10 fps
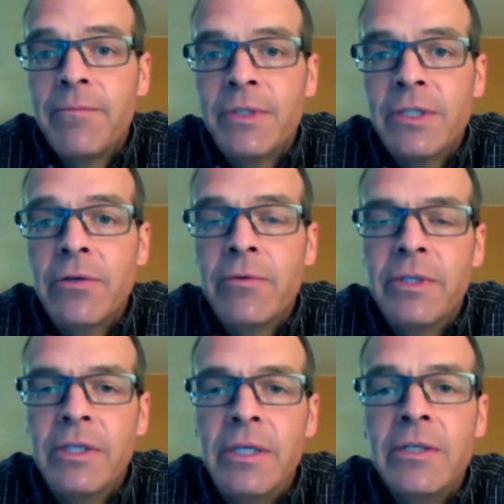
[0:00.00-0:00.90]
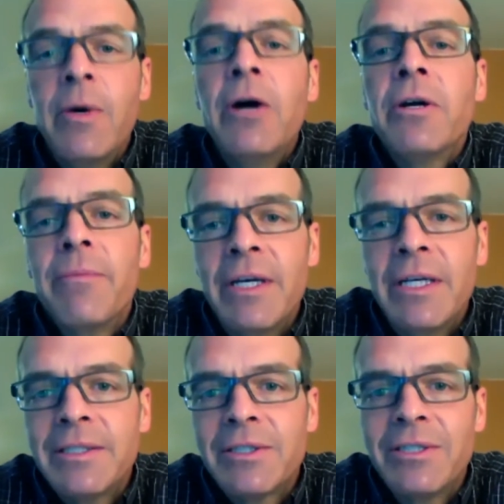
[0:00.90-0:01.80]
So, Ean, welcome.
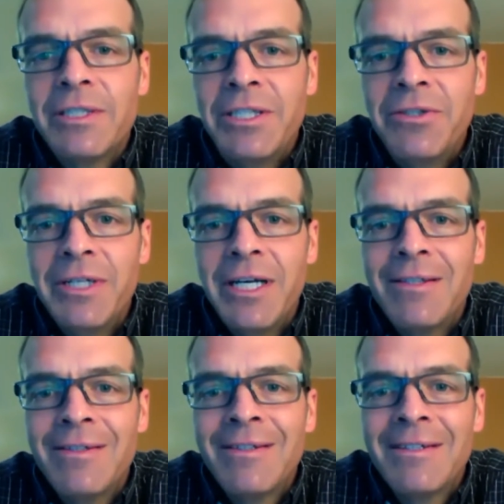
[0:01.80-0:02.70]
Thanks. It's good to see you again.